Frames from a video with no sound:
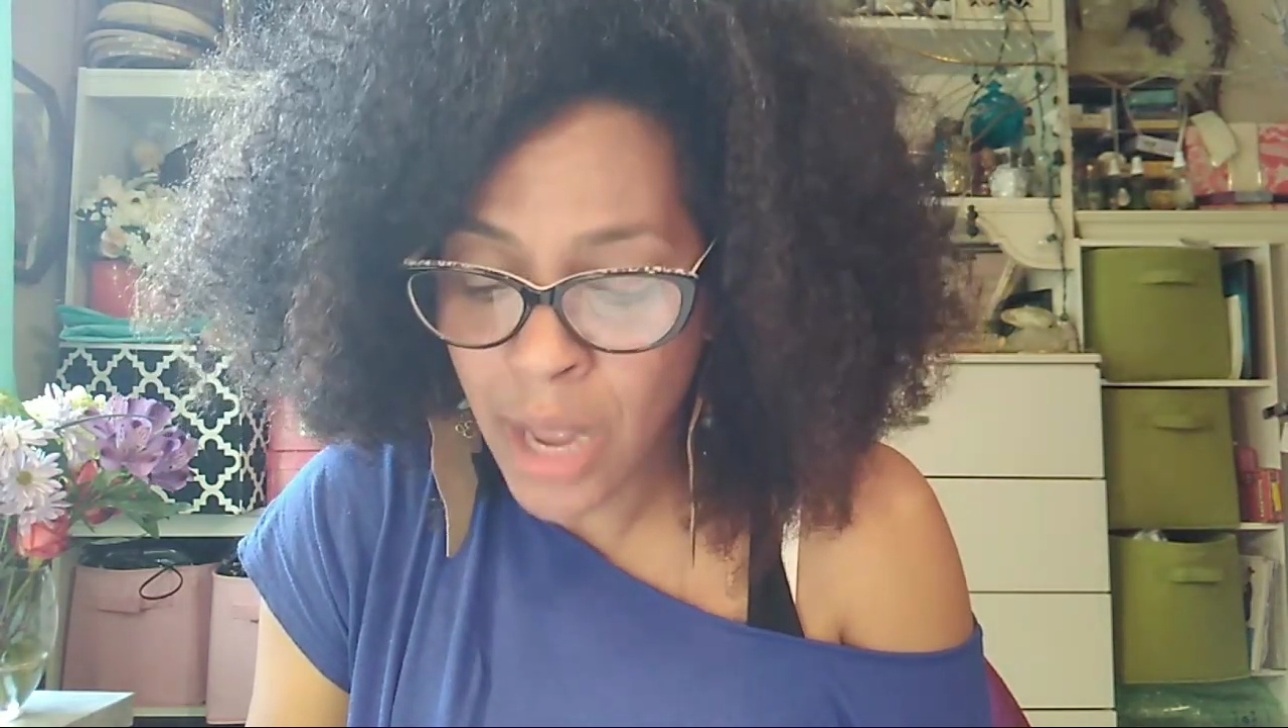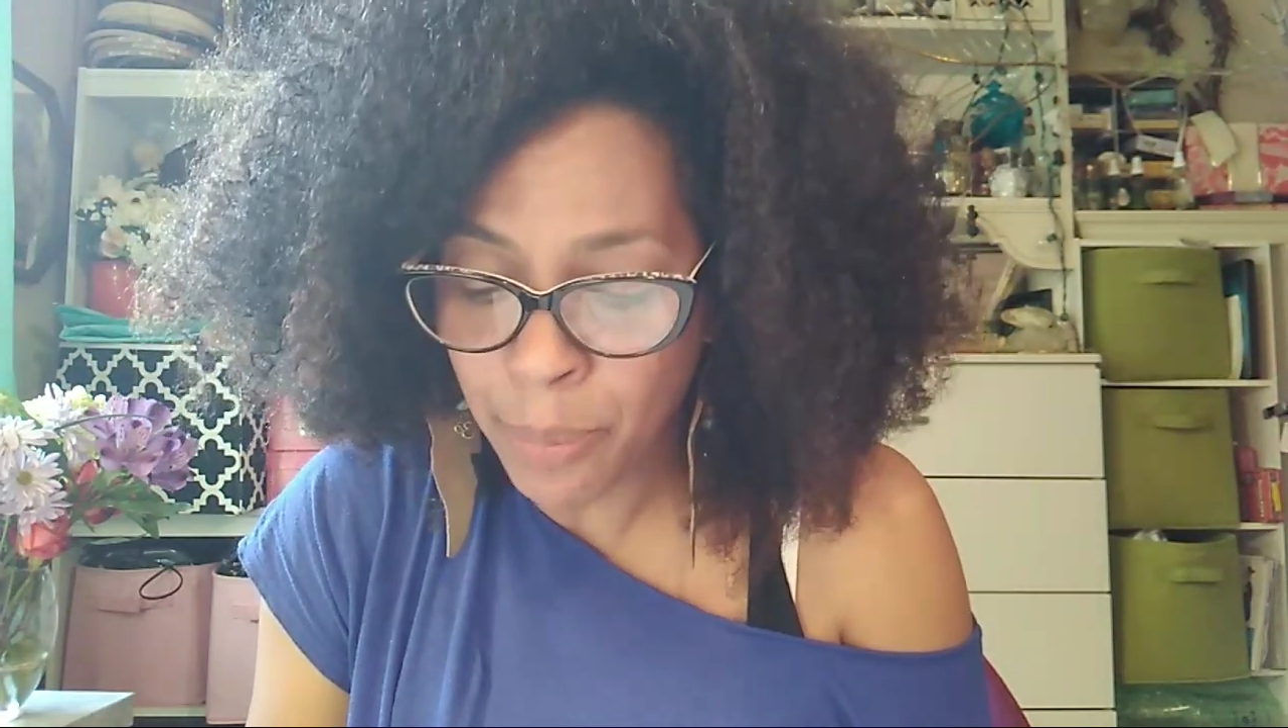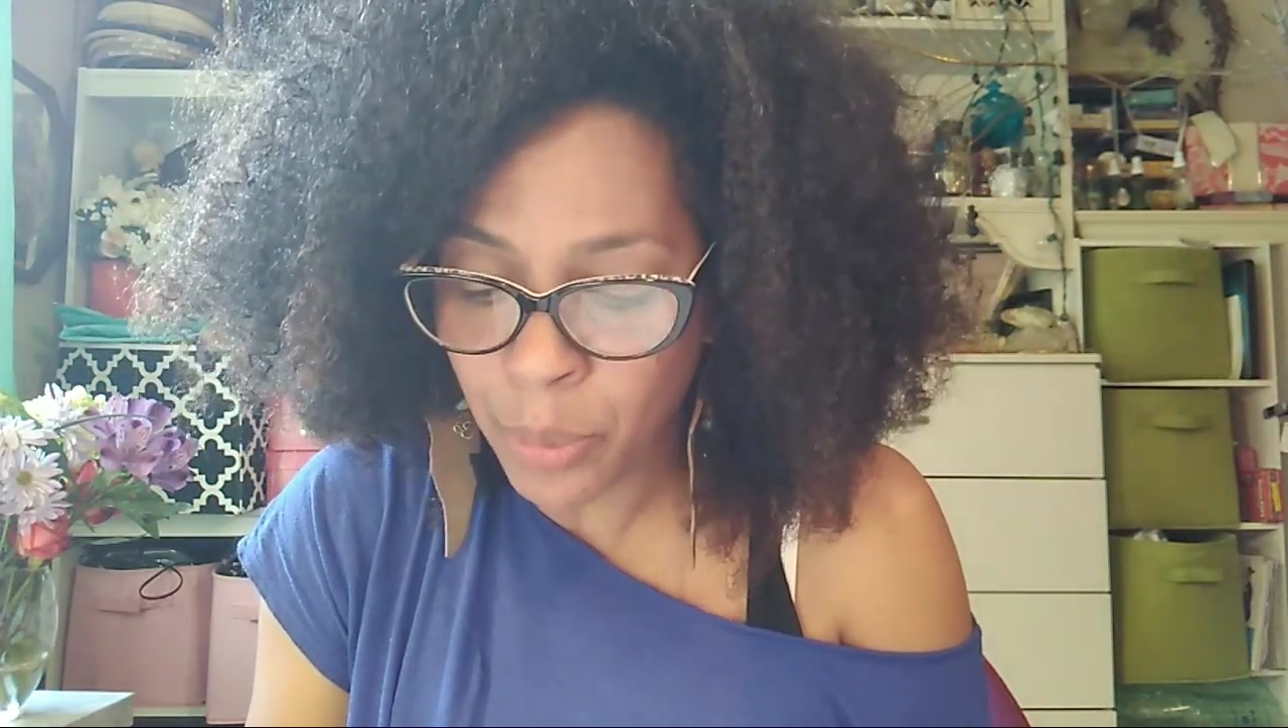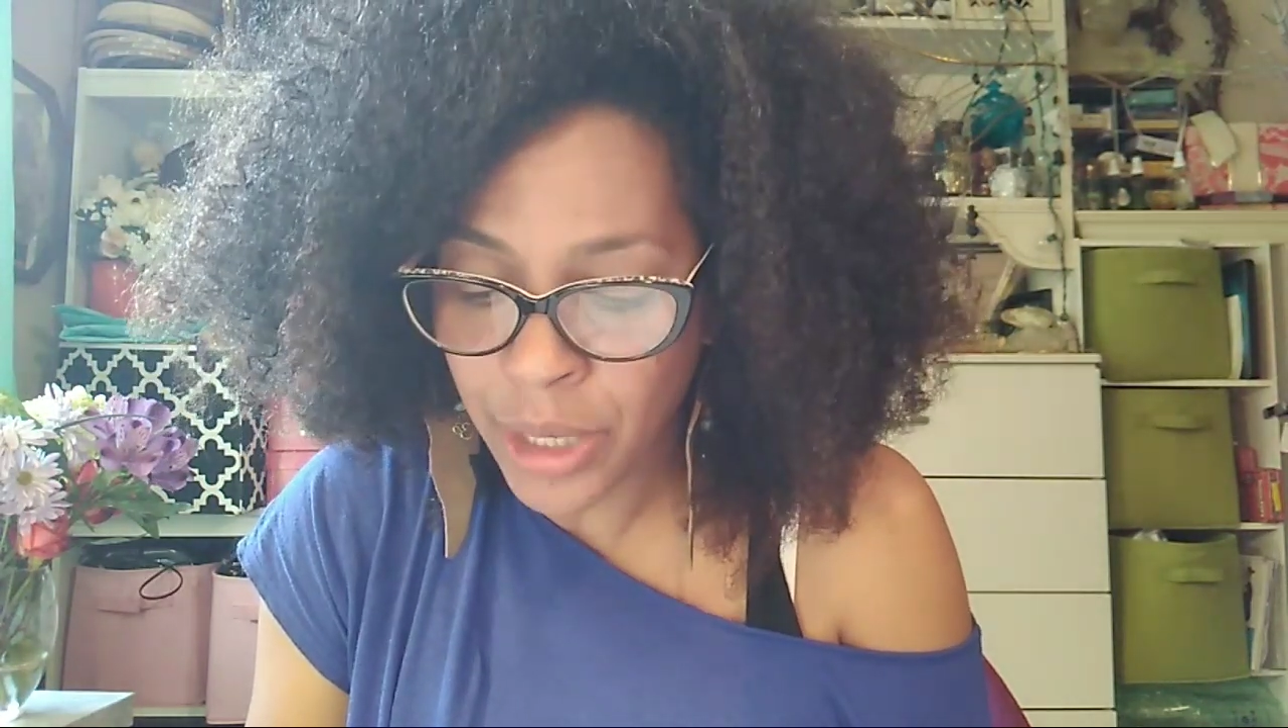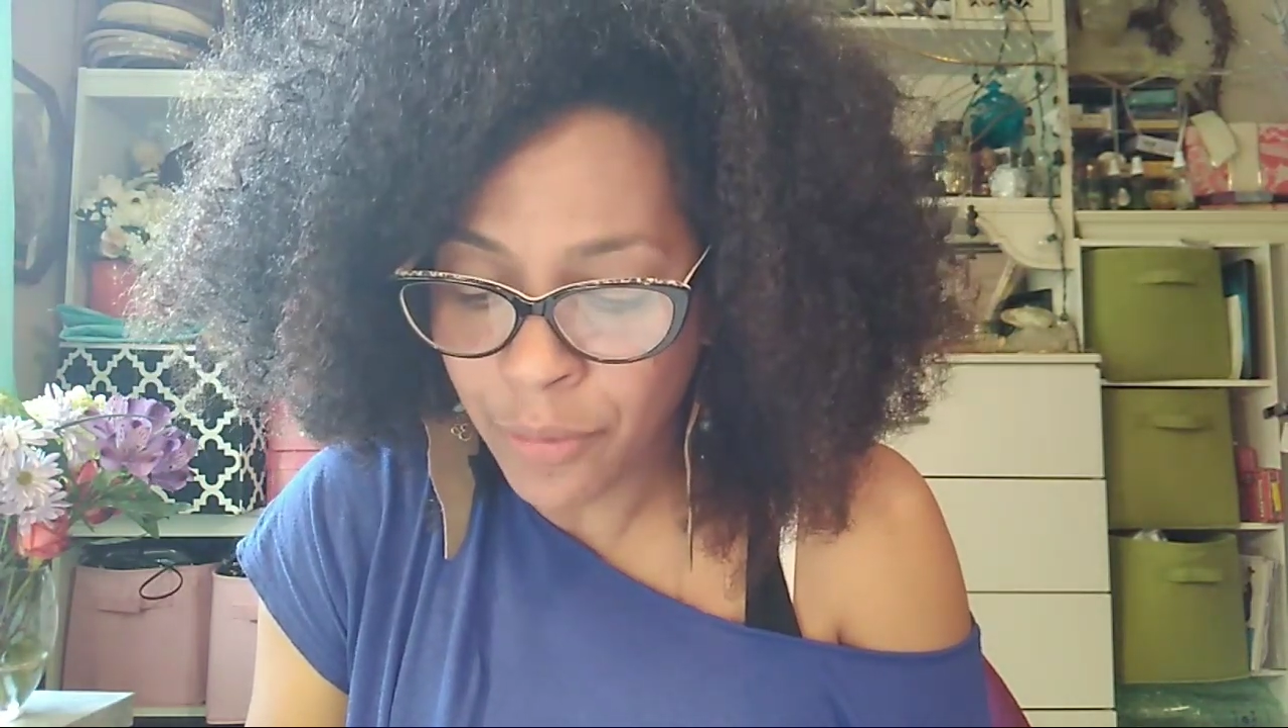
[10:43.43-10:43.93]

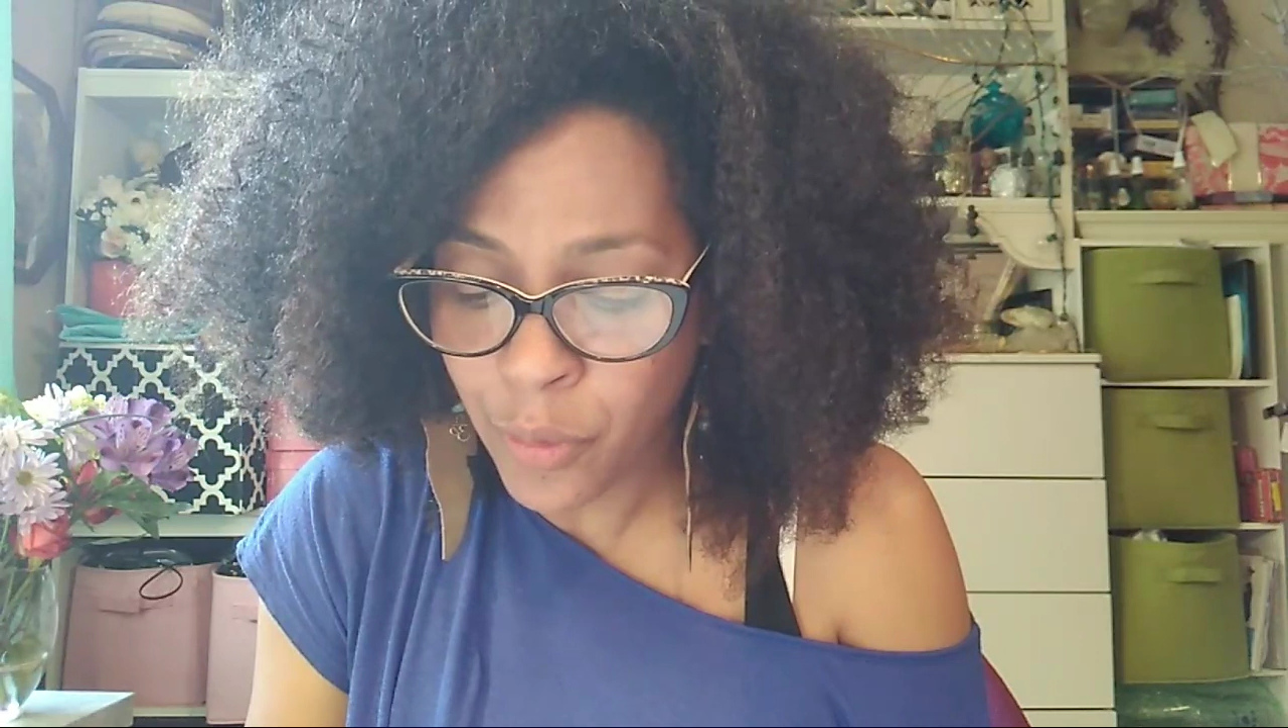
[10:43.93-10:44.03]
operate